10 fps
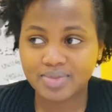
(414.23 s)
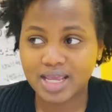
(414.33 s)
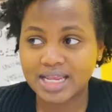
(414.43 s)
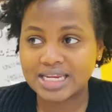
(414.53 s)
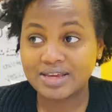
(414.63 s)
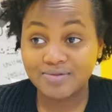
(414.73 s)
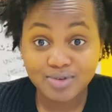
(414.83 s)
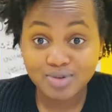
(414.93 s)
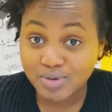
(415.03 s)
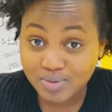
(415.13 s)
And if you
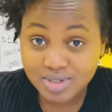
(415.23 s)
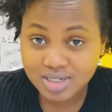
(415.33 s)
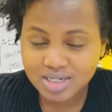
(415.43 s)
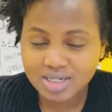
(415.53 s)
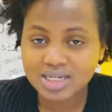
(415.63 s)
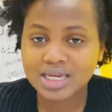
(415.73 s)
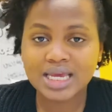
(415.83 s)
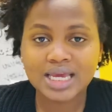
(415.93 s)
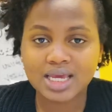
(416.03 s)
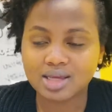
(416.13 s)
don't,
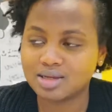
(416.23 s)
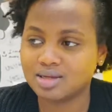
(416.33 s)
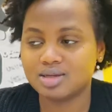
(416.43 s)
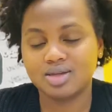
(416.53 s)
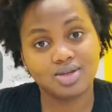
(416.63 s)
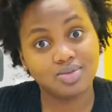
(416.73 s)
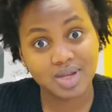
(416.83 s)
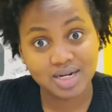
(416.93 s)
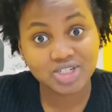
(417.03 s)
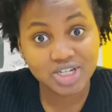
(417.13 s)
you
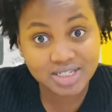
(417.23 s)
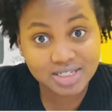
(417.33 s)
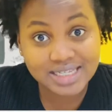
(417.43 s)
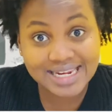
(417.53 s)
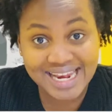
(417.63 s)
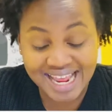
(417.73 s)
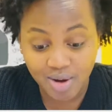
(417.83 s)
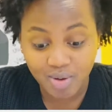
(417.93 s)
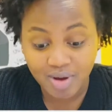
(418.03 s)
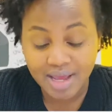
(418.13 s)
better change
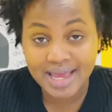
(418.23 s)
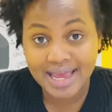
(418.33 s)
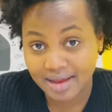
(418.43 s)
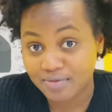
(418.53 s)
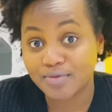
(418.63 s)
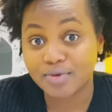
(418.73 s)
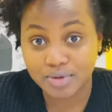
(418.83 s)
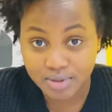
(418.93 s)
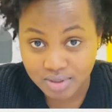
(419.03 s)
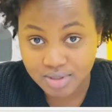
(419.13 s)
now and for
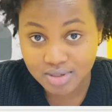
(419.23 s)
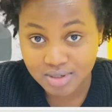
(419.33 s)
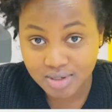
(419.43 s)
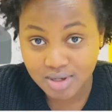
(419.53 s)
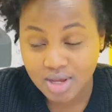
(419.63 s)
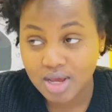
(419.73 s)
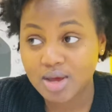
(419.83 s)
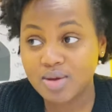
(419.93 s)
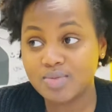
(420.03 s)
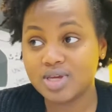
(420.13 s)
good,
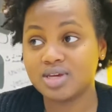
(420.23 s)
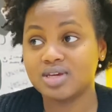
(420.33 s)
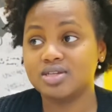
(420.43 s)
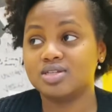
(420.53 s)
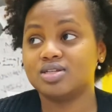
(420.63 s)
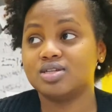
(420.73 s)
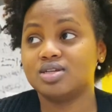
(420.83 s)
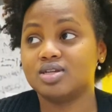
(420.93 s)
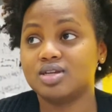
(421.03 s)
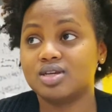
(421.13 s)
because
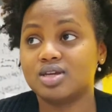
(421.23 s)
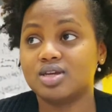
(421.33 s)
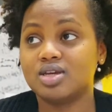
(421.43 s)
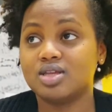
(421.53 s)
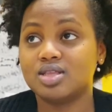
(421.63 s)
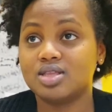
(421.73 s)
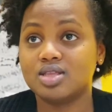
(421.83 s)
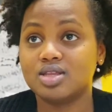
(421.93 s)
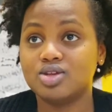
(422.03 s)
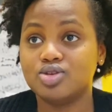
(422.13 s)

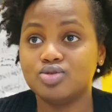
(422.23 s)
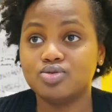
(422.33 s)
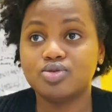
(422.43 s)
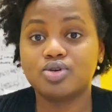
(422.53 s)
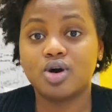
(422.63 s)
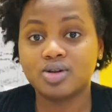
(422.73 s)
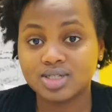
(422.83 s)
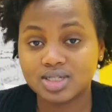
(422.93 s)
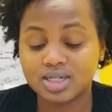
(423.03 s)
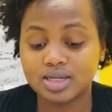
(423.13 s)
you'll
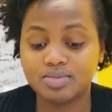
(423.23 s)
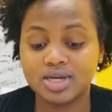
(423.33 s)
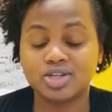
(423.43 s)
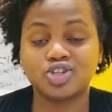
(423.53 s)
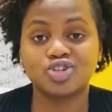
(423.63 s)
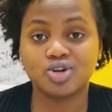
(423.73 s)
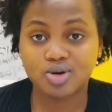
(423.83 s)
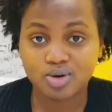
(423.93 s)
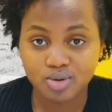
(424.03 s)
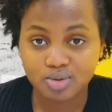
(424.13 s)
constantly be in a
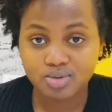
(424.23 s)
circle